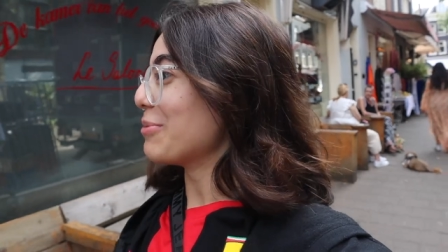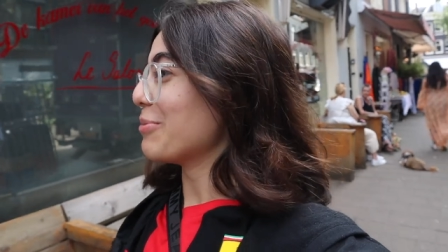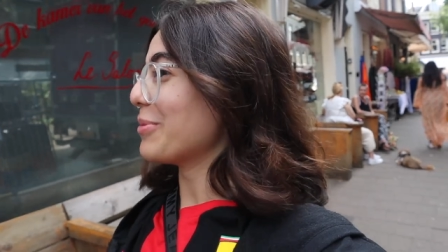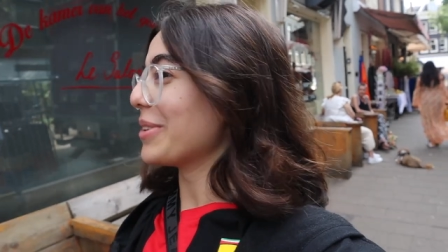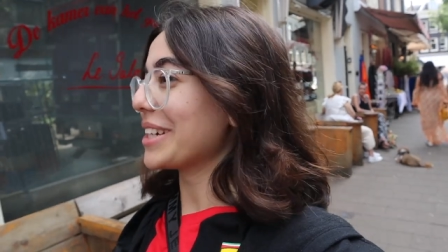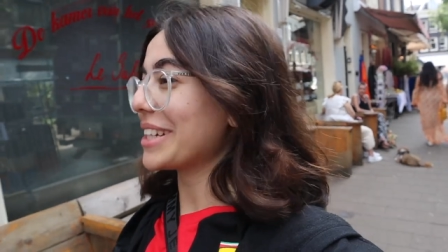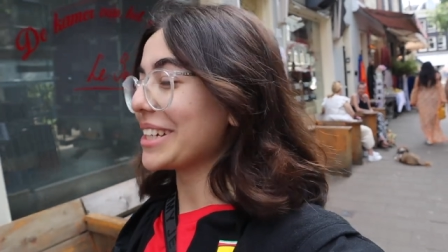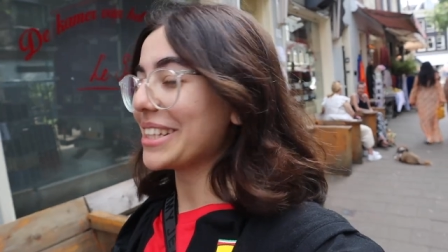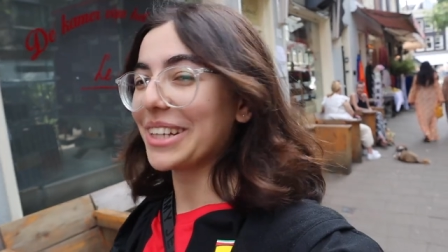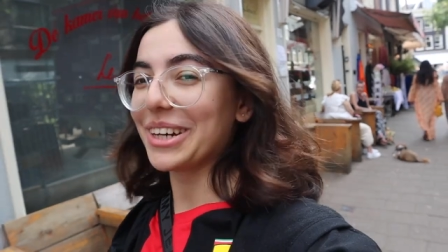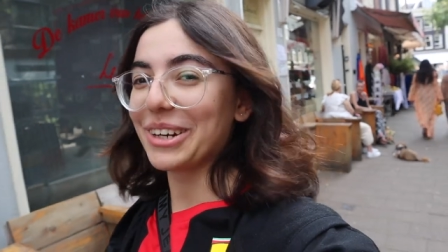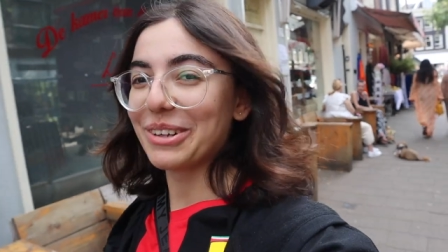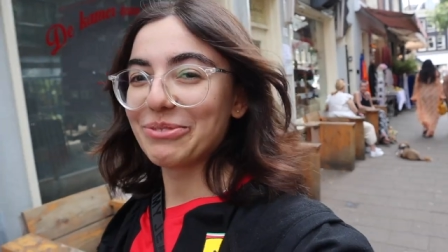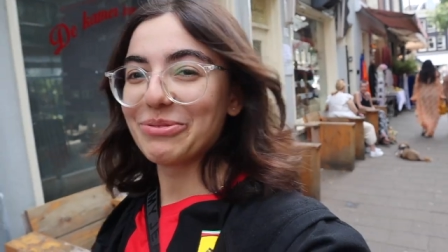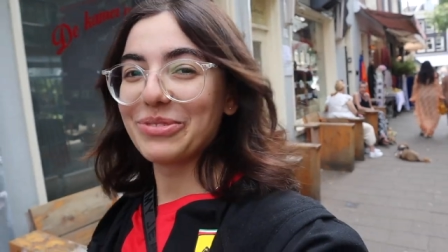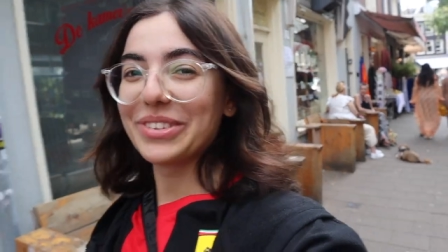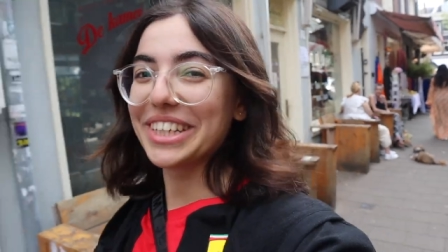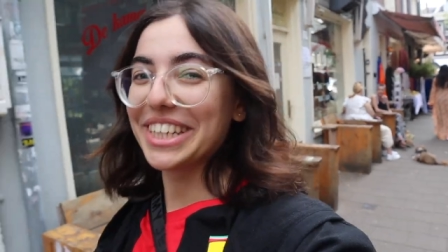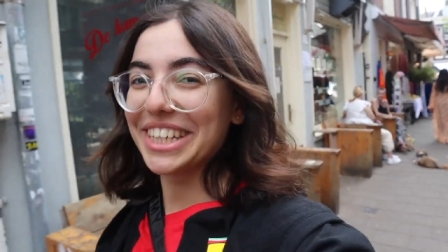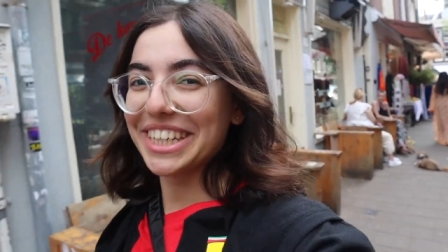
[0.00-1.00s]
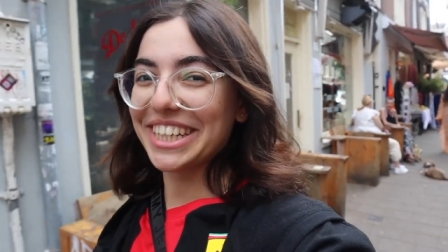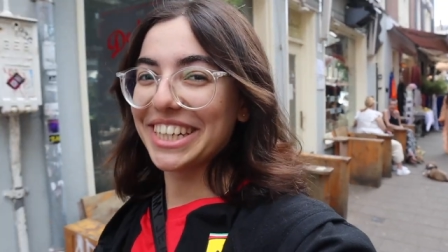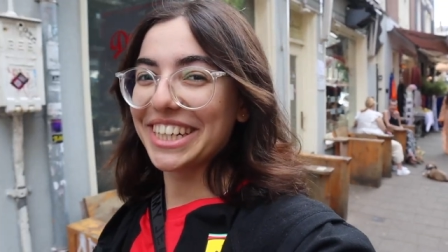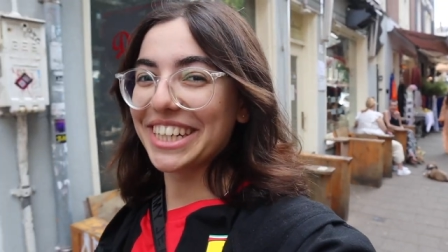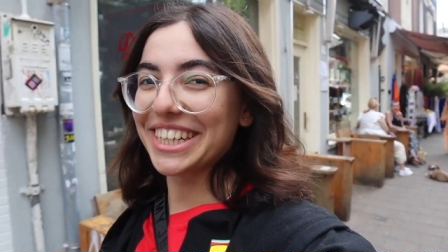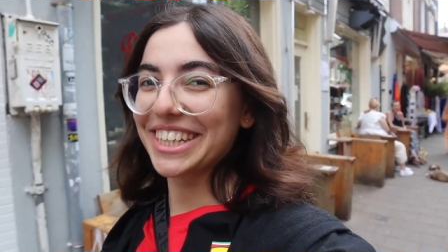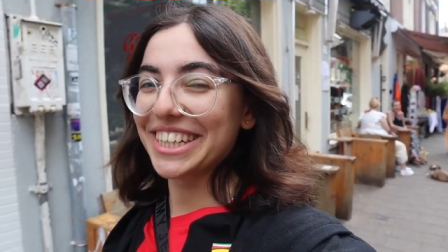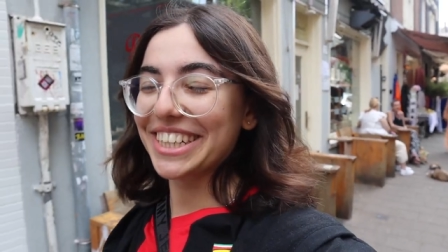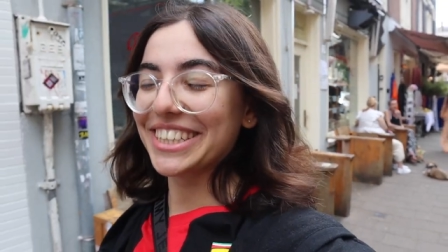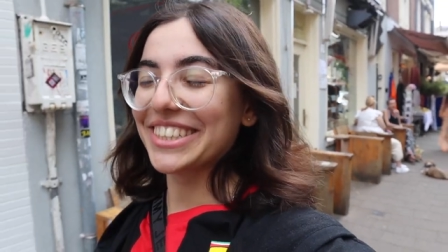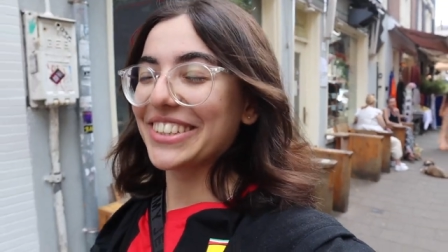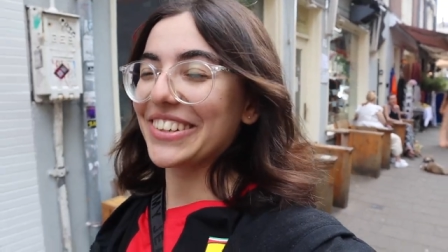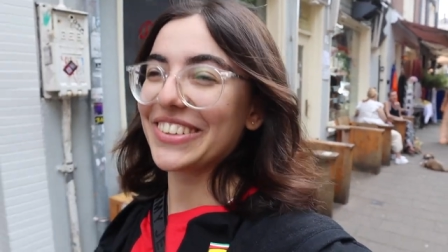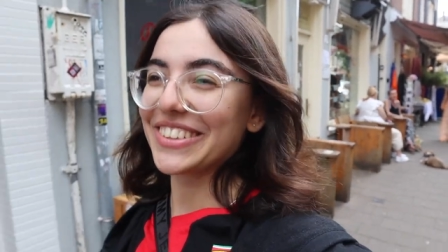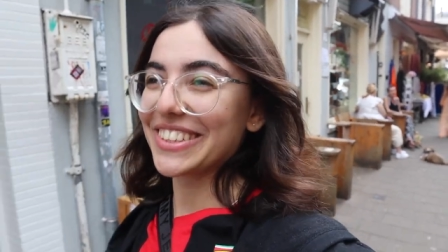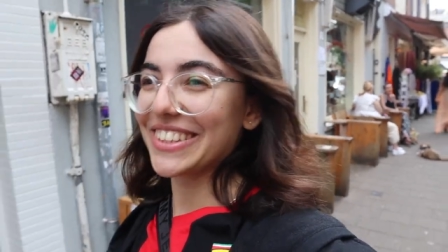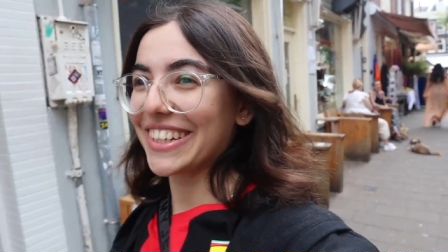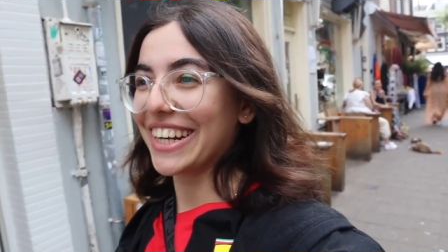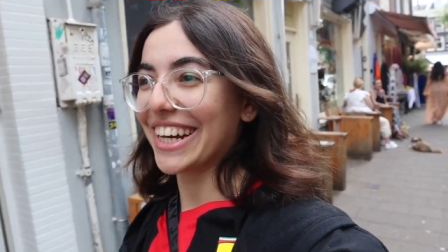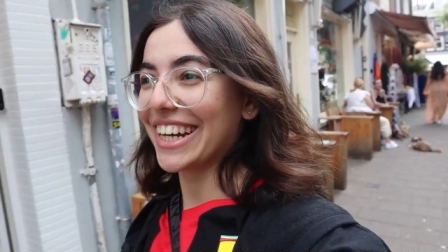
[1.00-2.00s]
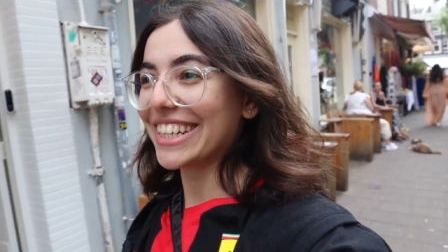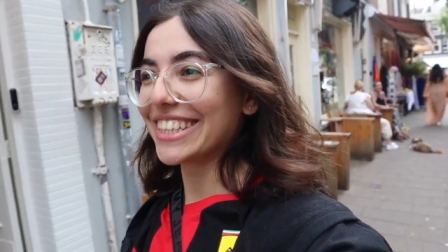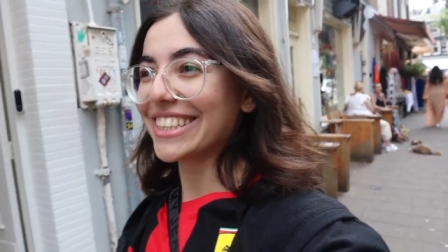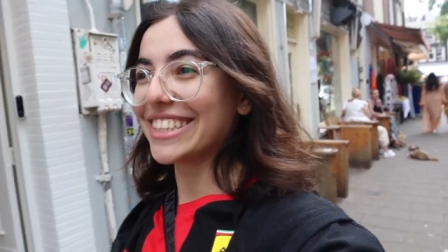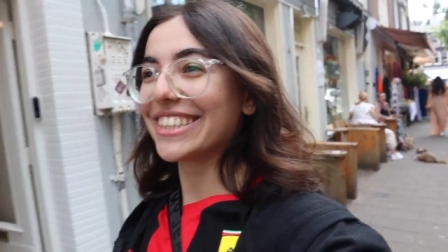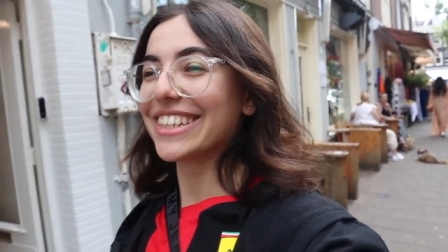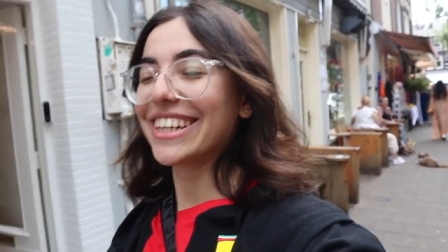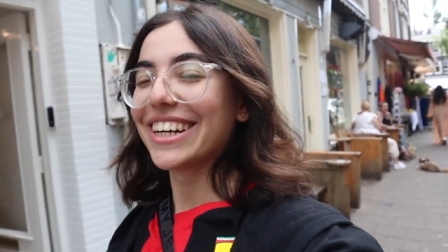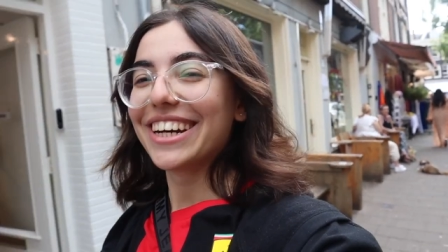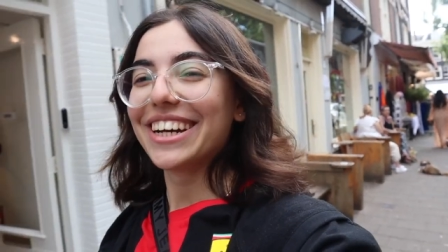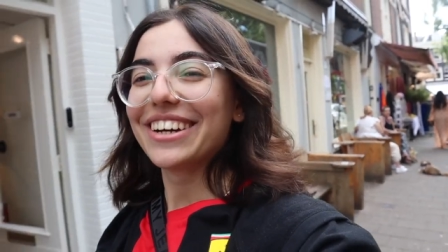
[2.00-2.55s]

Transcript: but you know, being here is also nice.